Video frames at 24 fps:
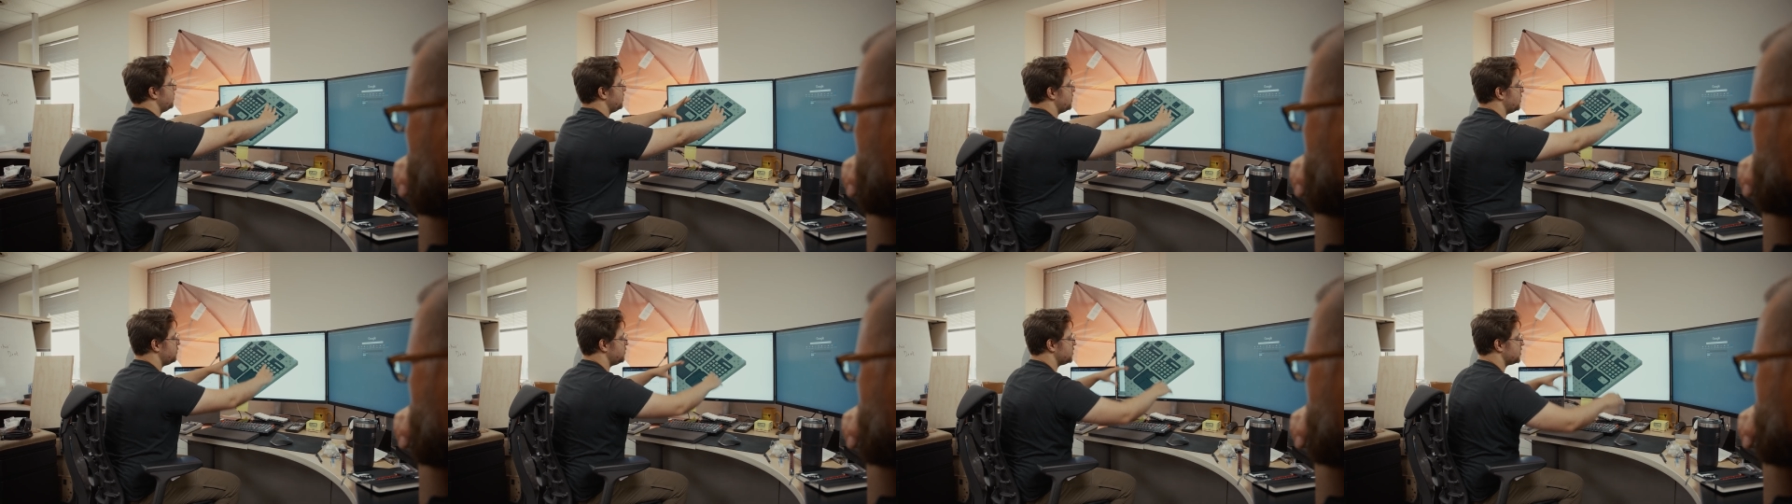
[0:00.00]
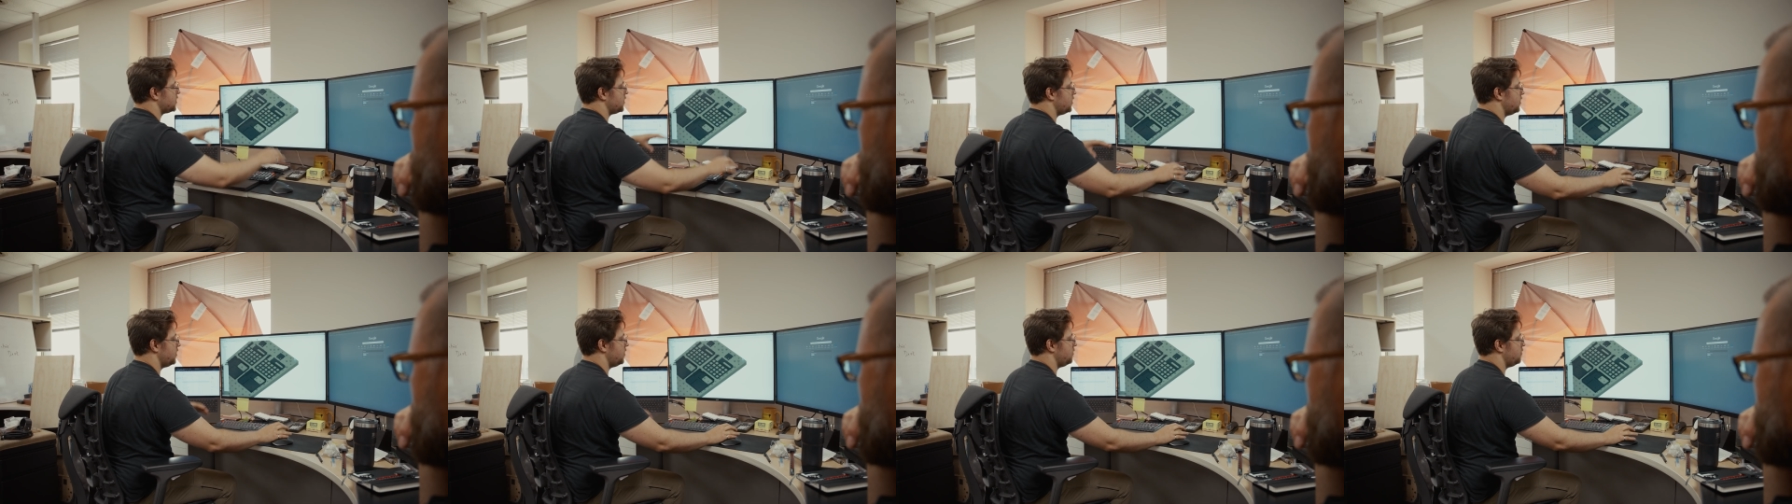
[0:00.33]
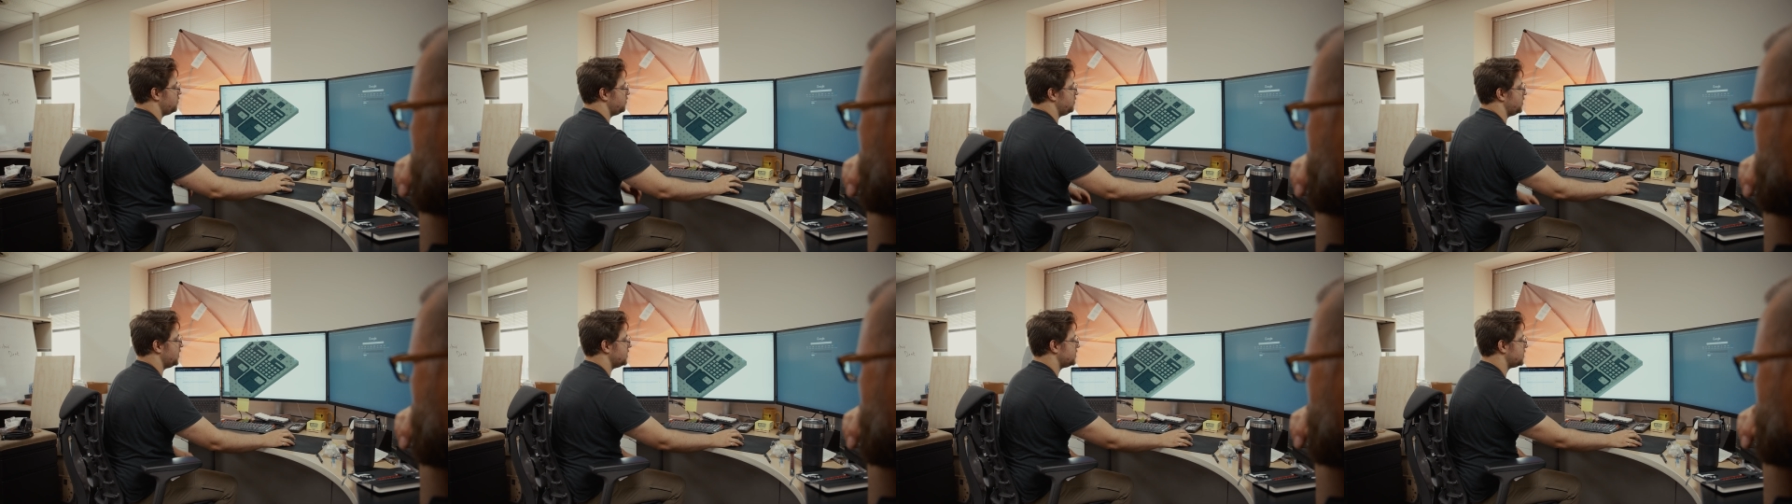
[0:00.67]
I'm just going
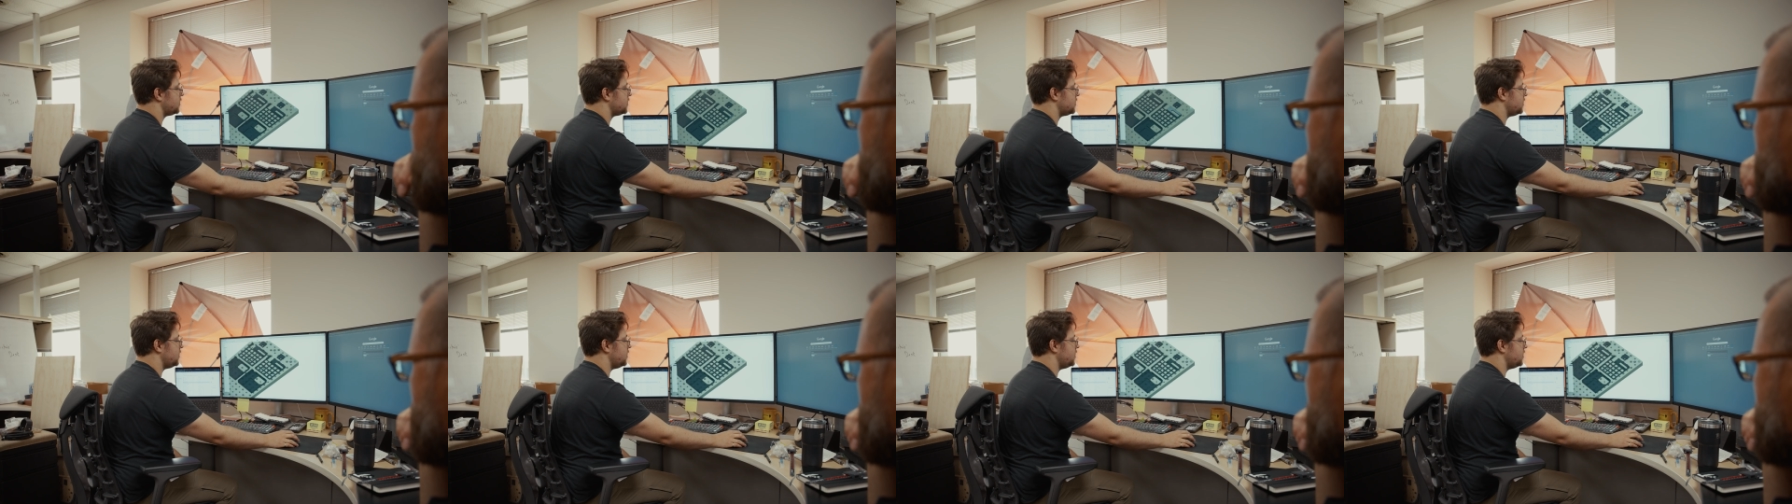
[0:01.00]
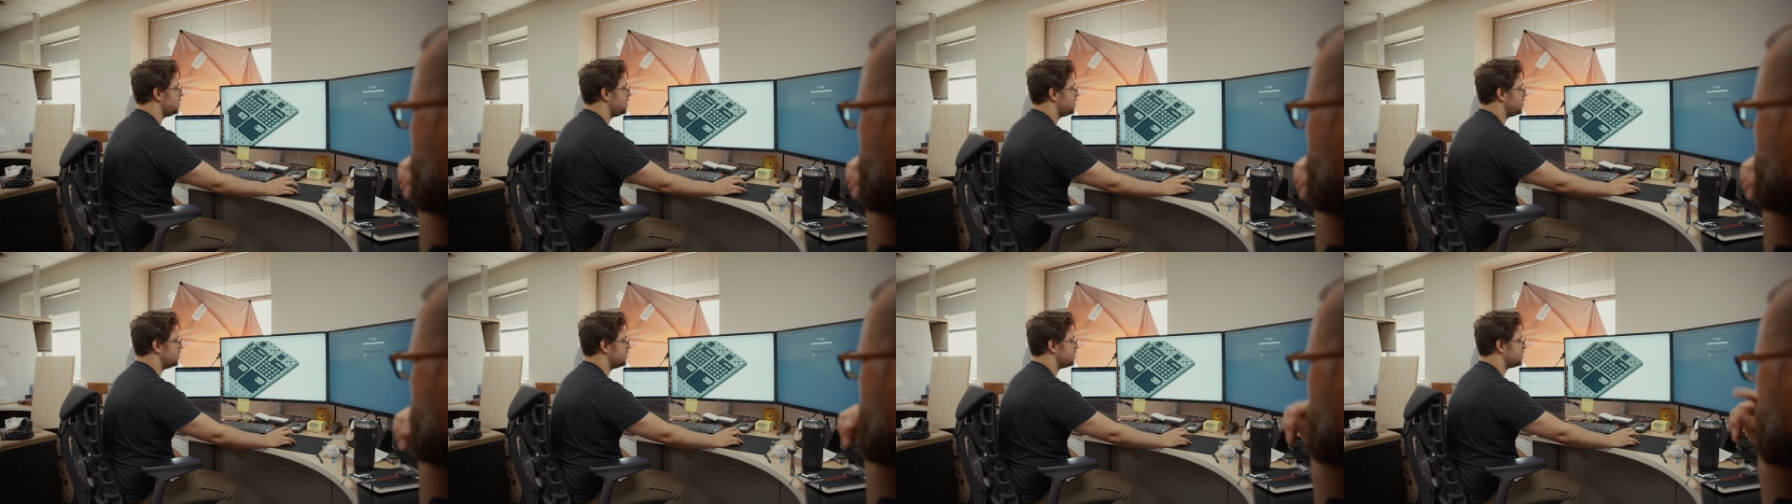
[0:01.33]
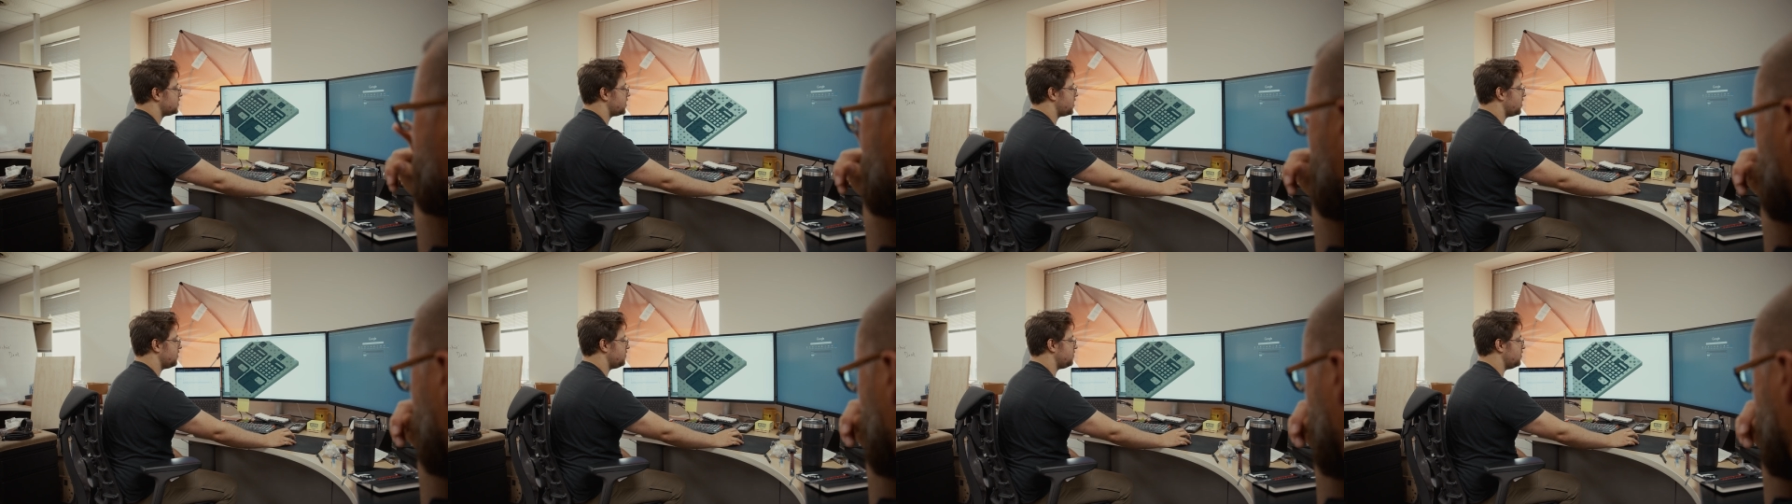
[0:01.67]
to basically,
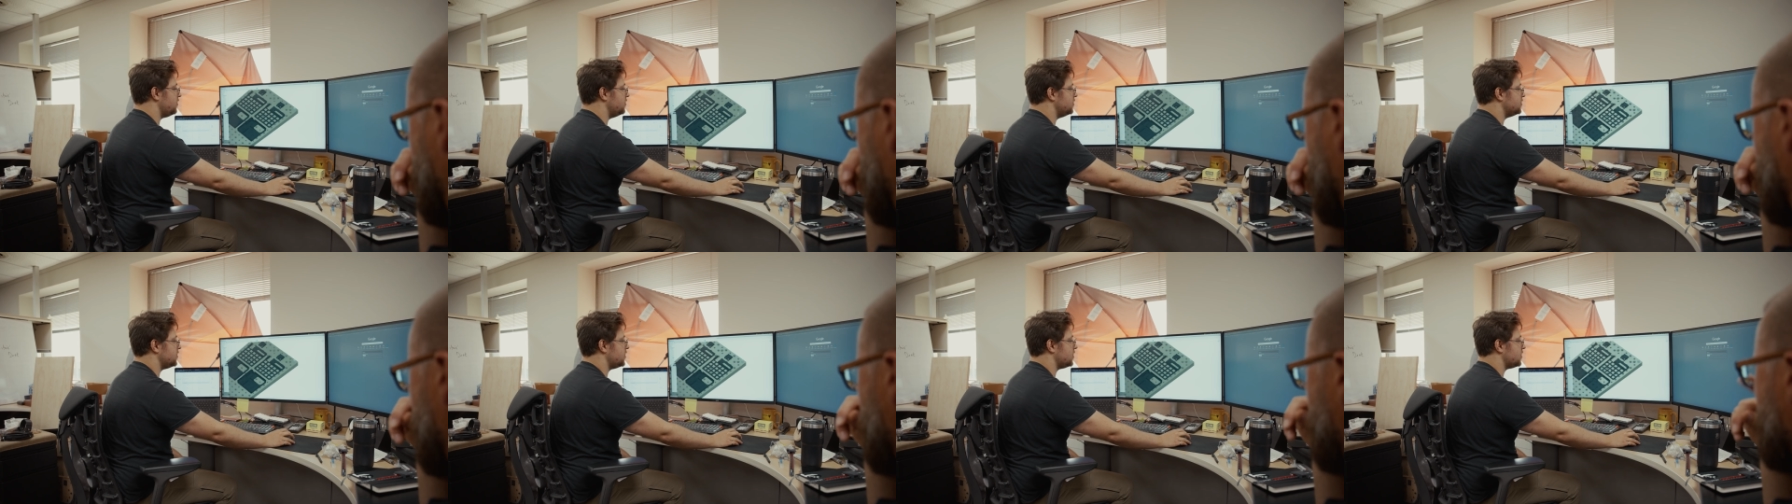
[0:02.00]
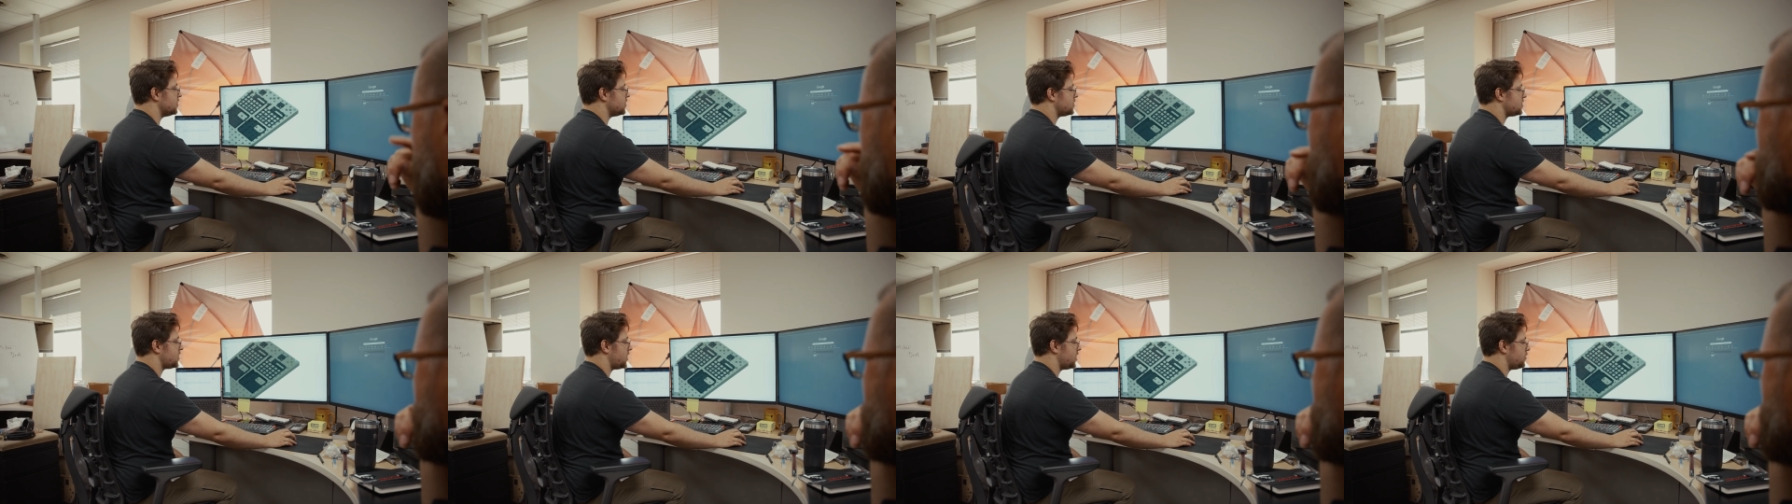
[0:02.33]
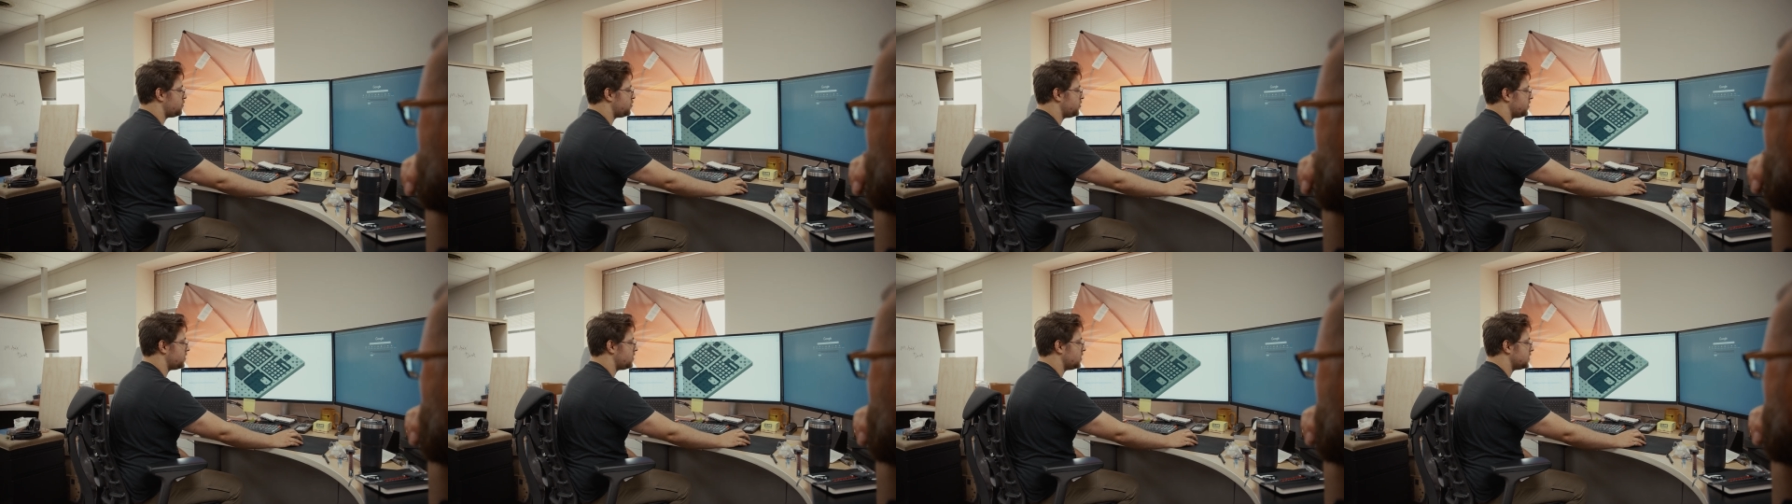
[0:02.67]
instead of using the
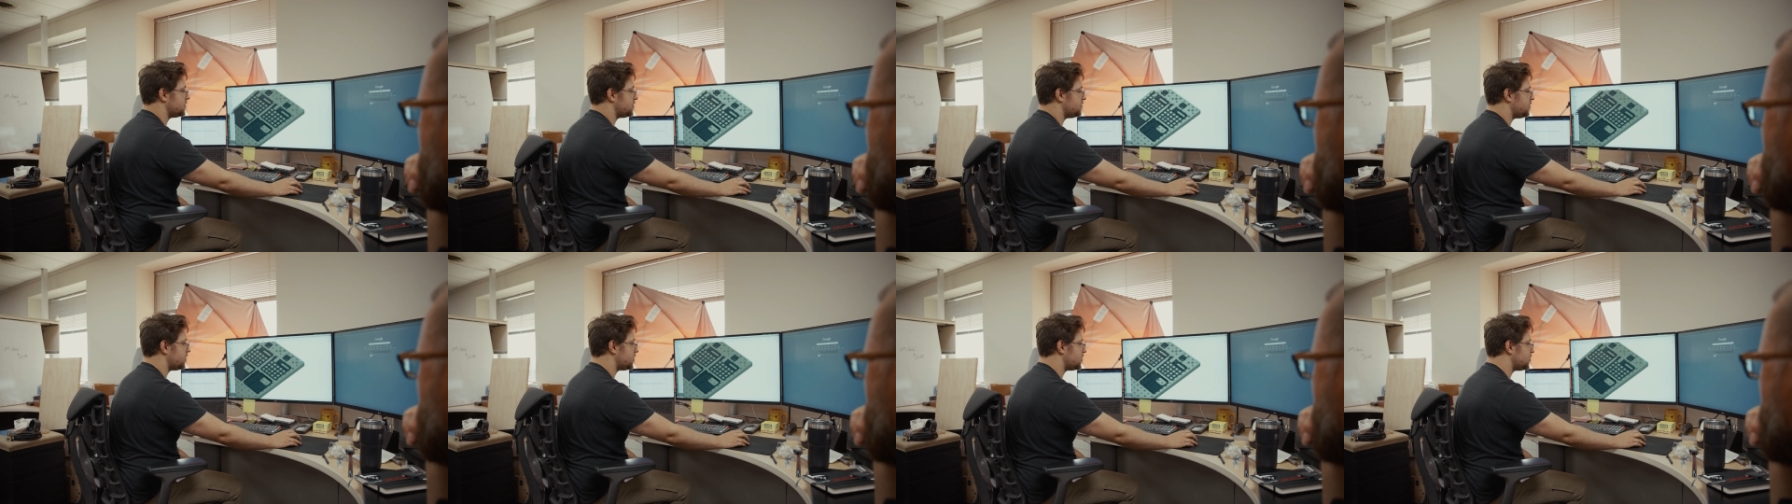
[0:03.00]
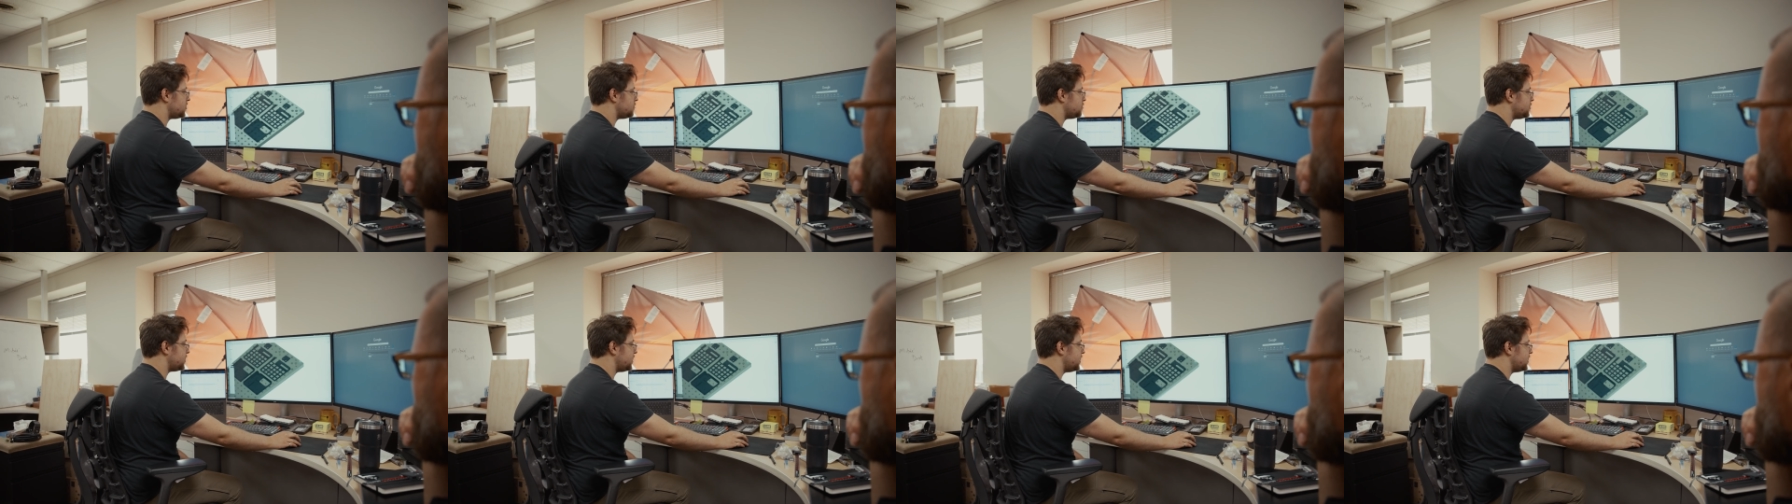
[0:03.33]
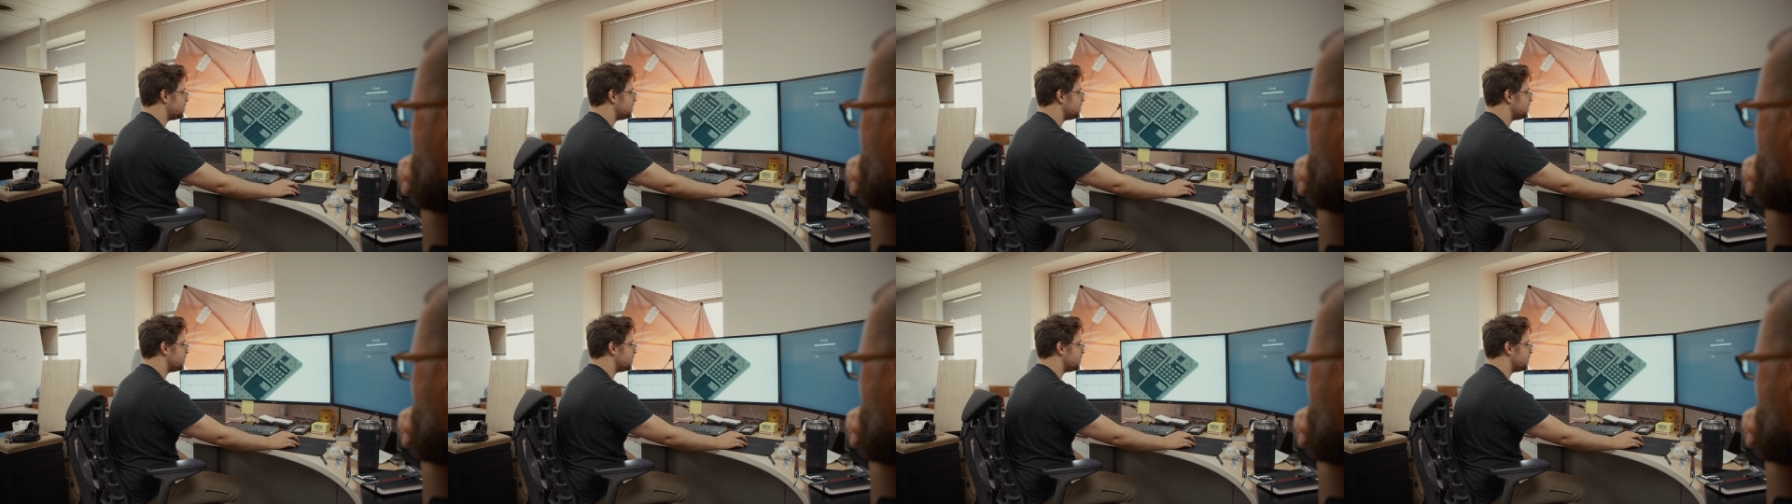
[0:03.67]
setup with this fixture plate